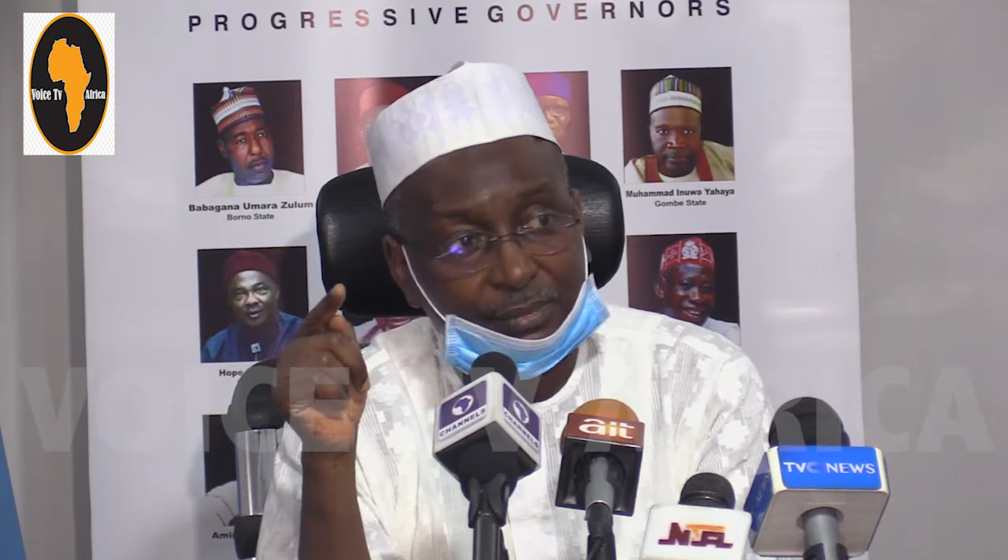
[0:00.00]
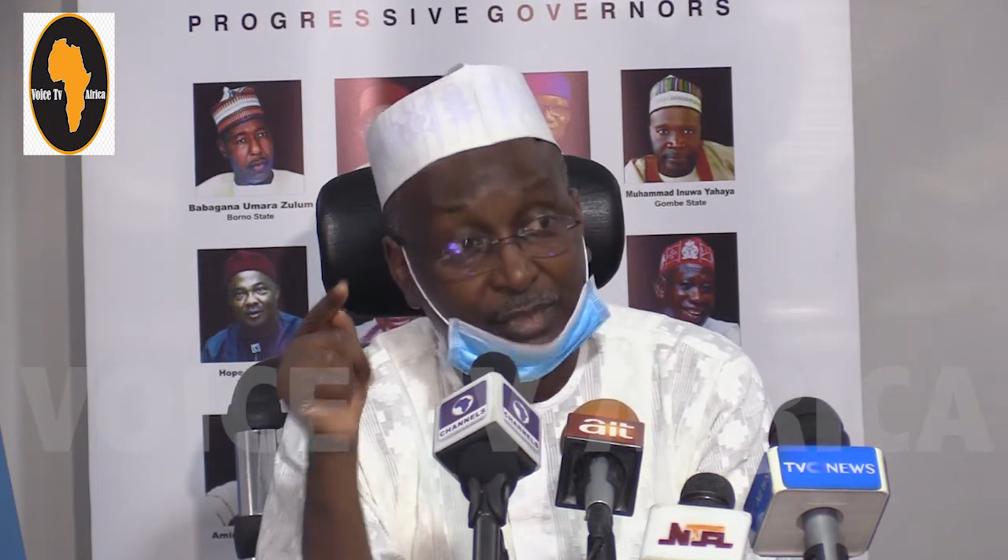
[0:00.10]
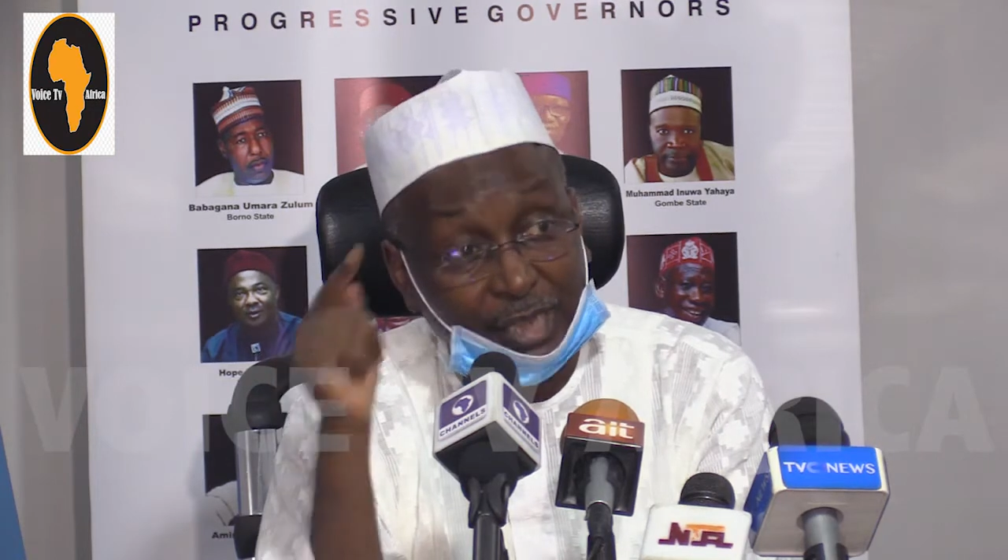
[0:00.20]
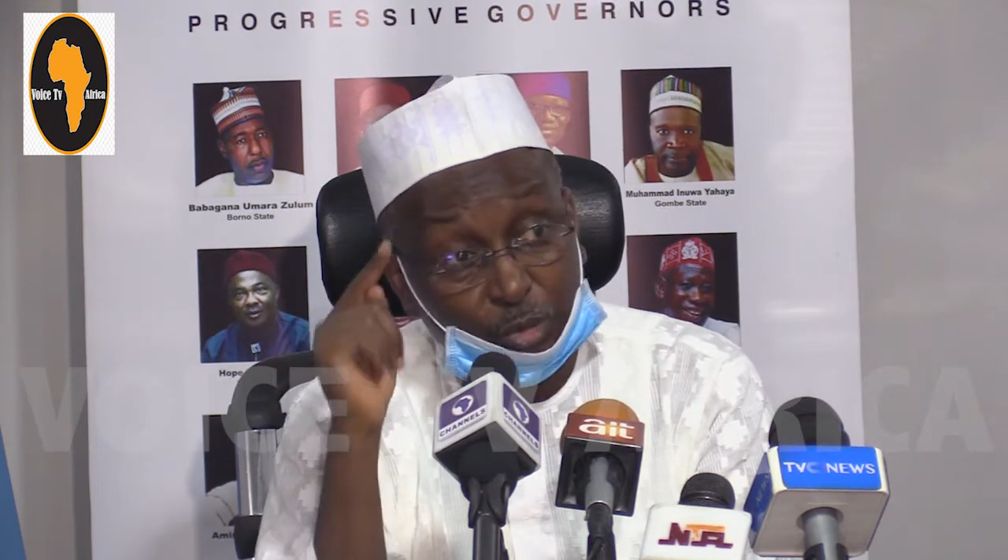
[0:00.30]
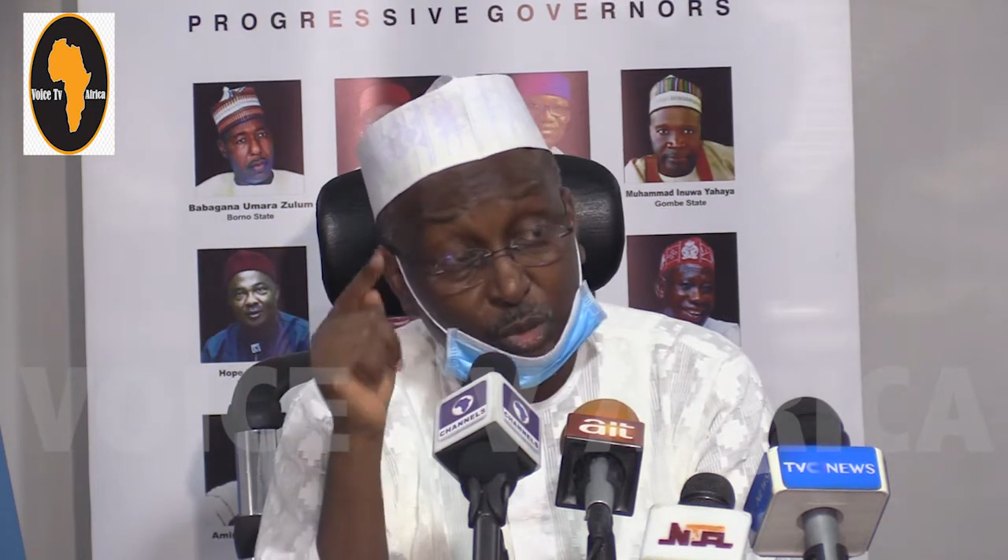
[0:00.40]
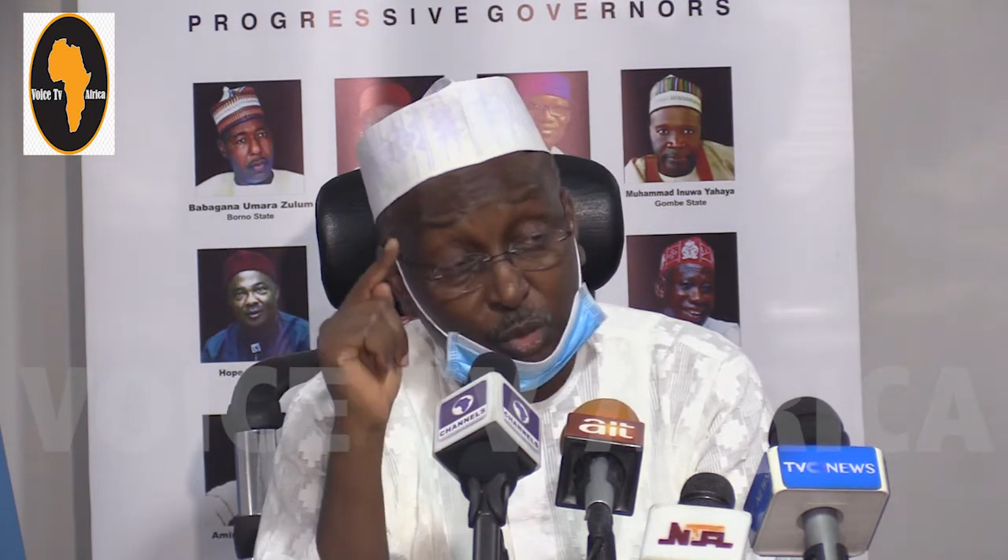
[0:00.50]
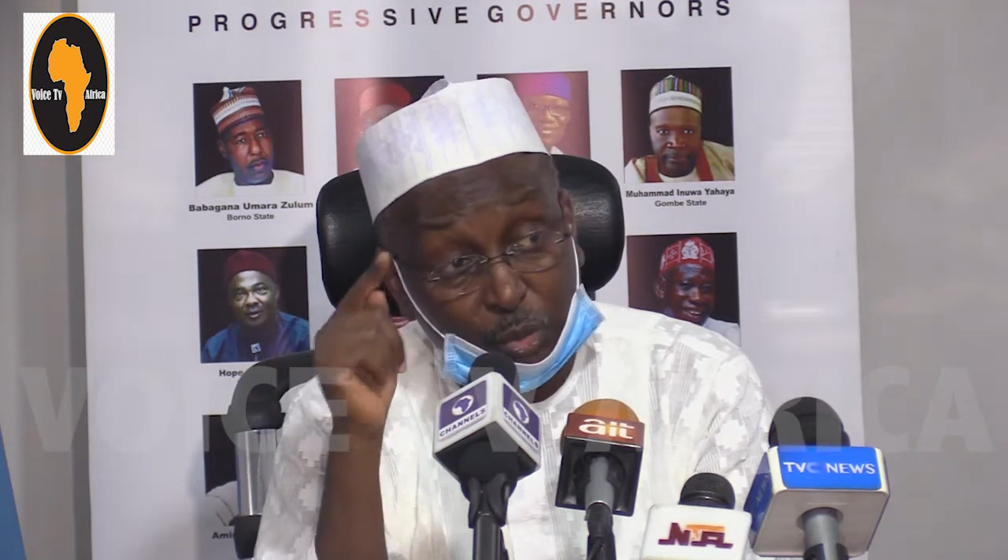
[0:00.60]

that was